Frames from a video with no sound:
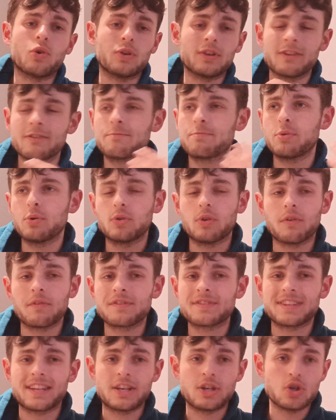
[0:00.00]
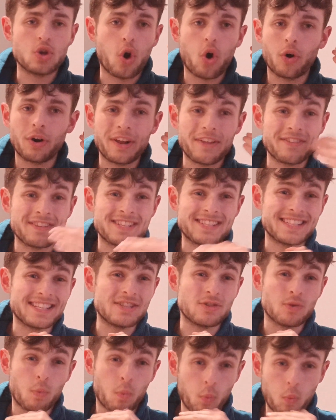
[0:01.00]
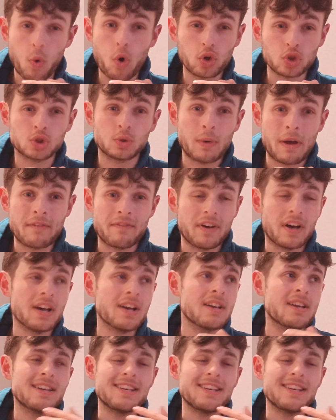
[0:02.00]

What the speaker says: Liverpool obviously not on it this season whatsoever.